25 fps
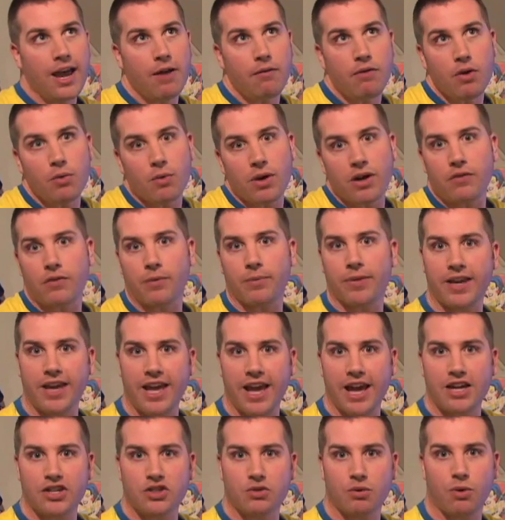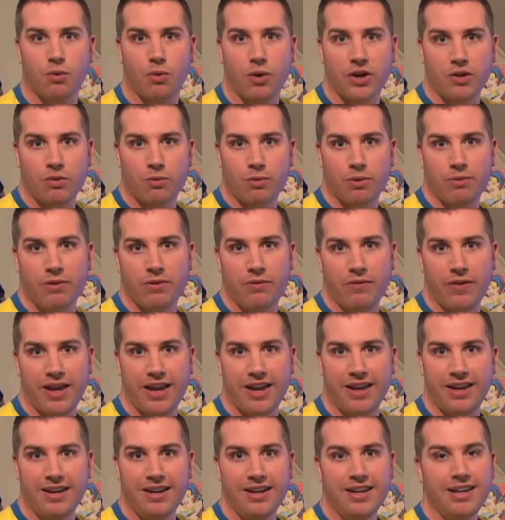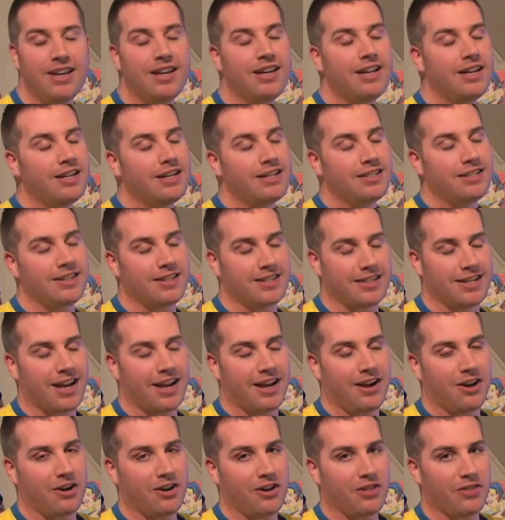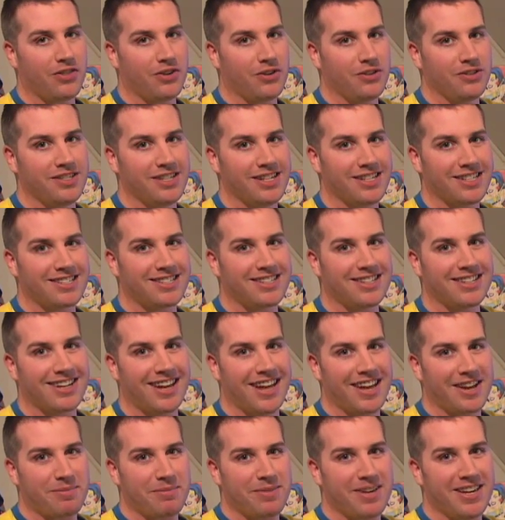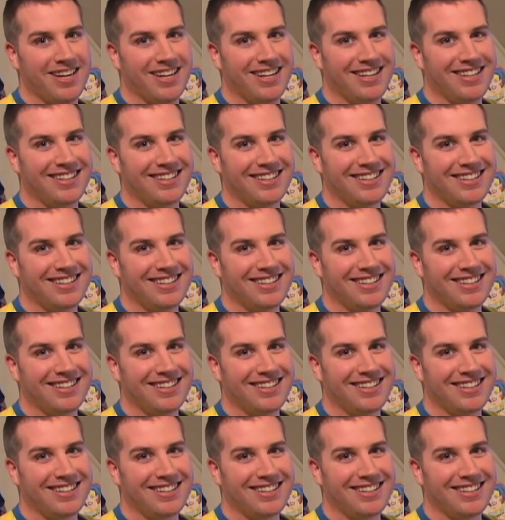everyone from the casual Wonder Woman fan to the die-hard enthusiast like me.